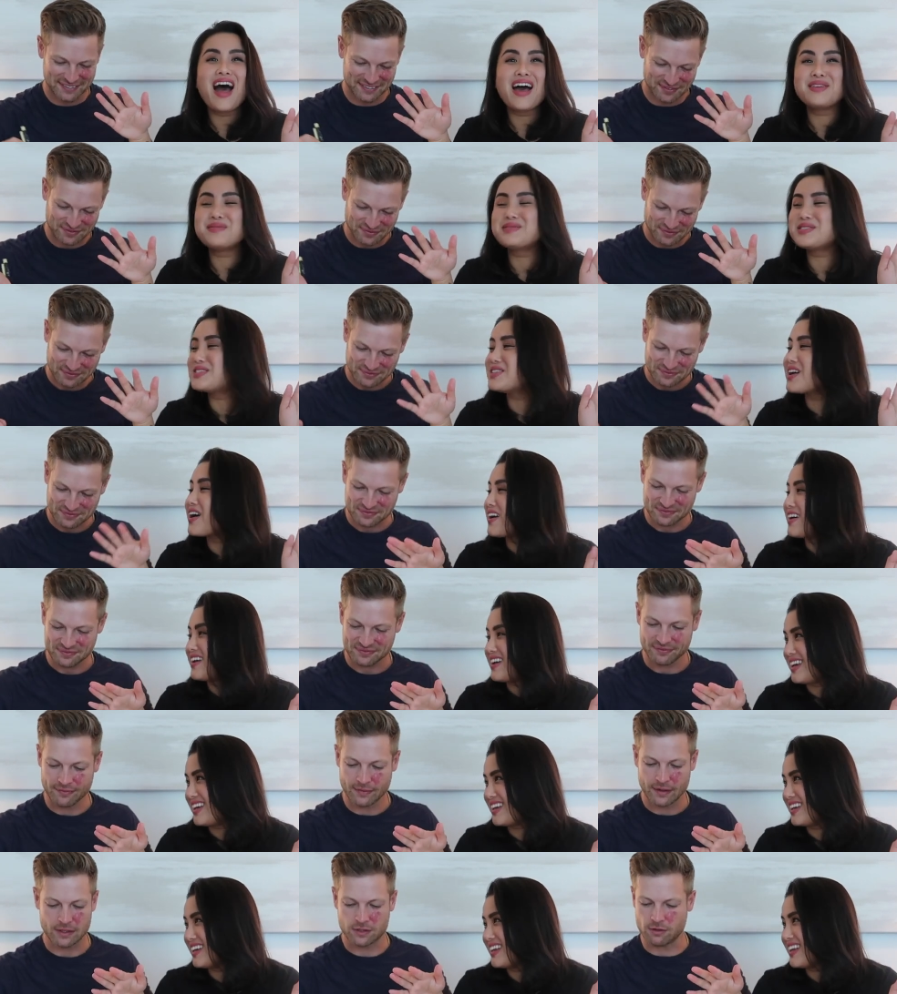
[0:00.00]
Speaker 1: I'm
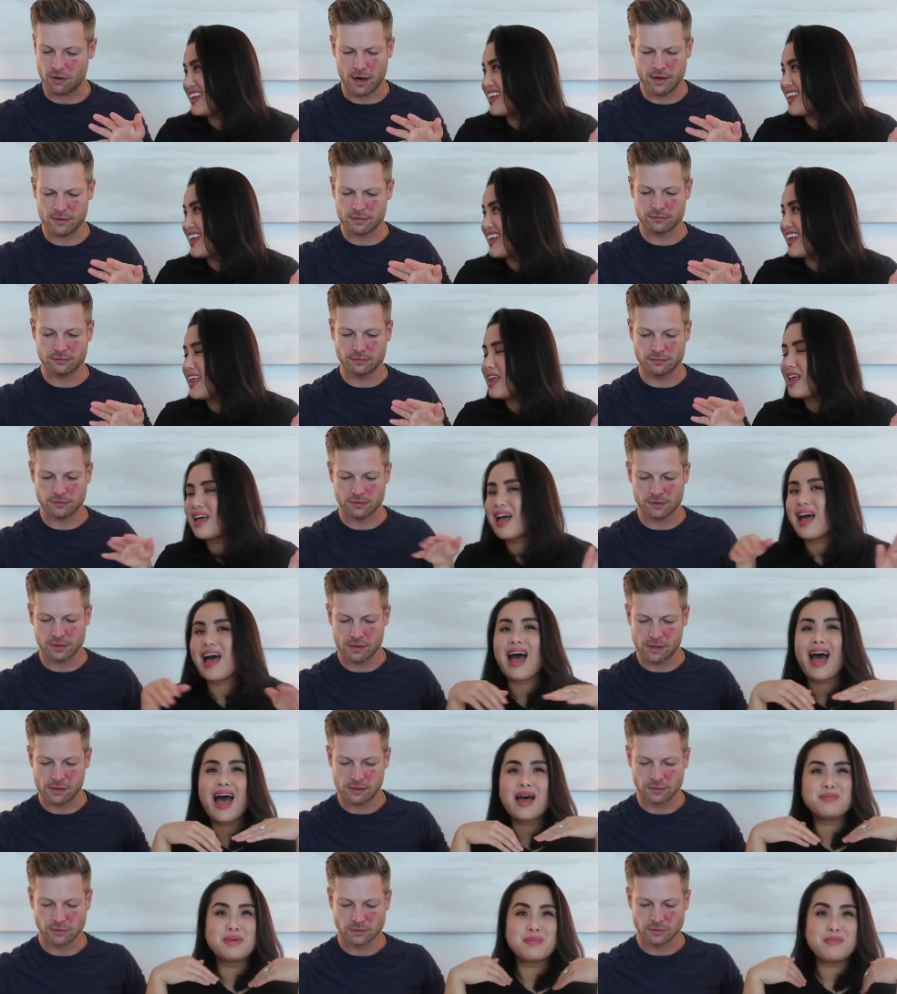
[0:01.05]
sorry. It's alright.
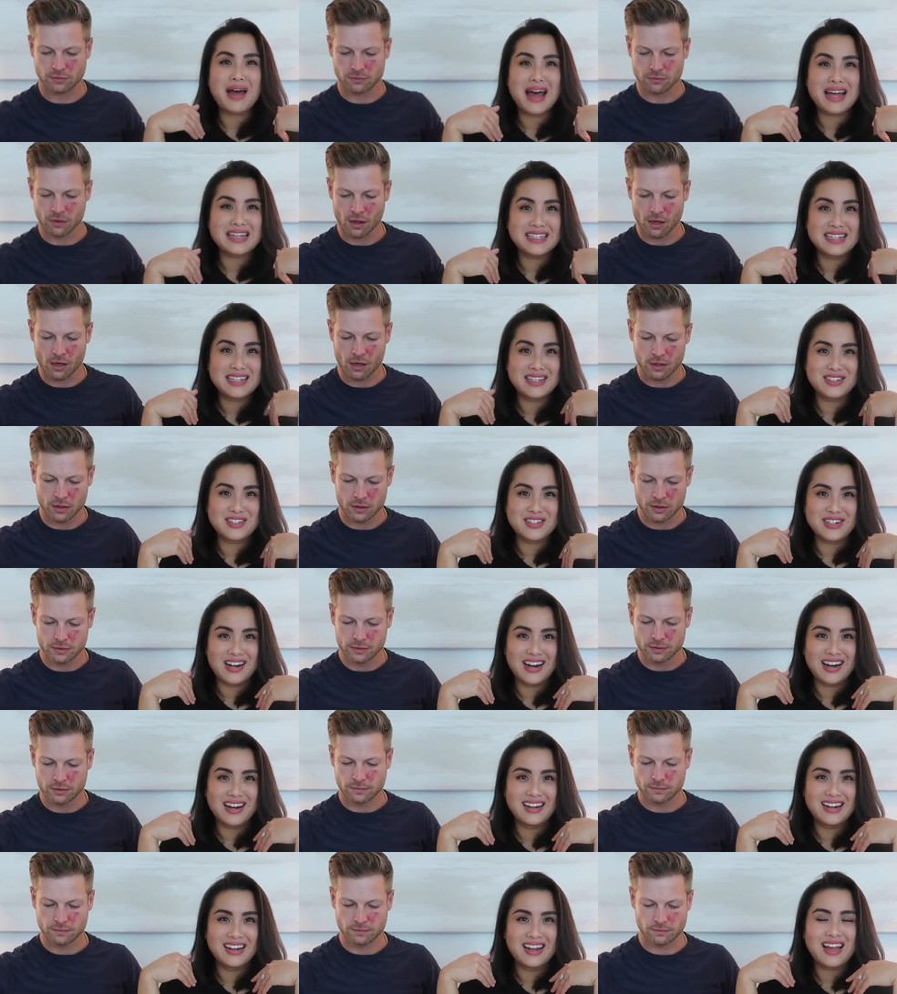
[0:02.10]
I'm a bad
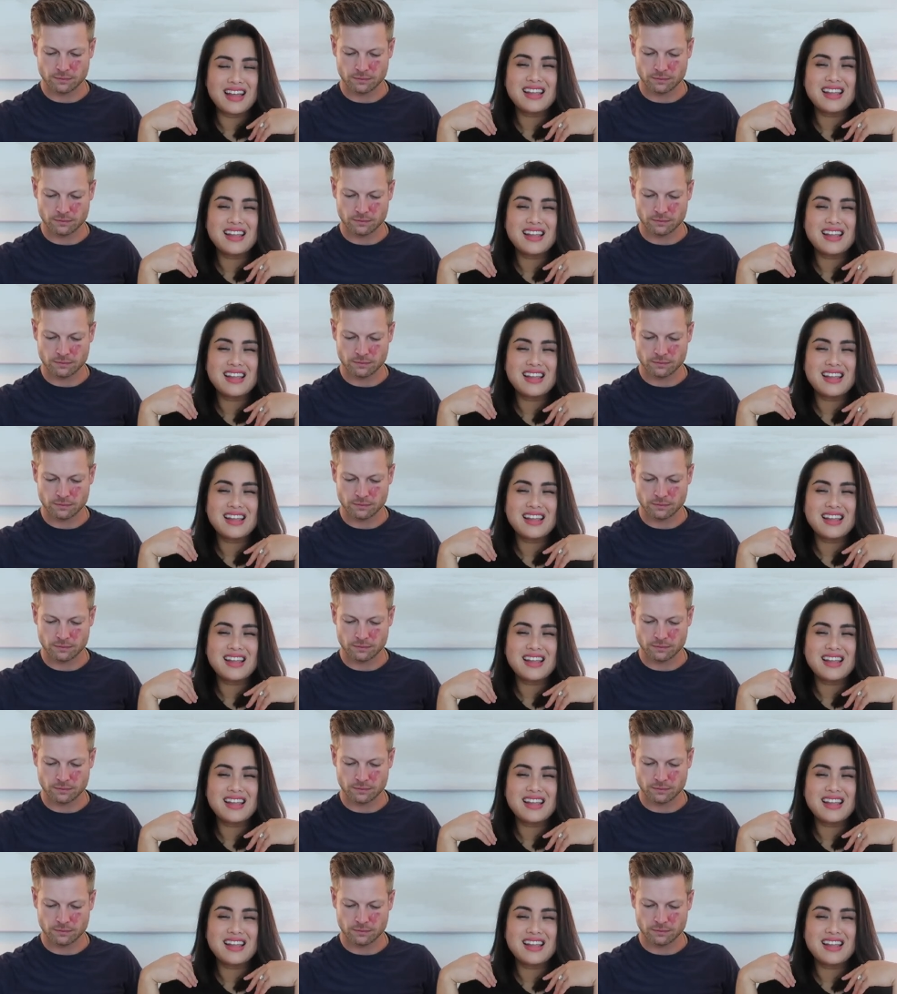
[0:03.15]
teacher.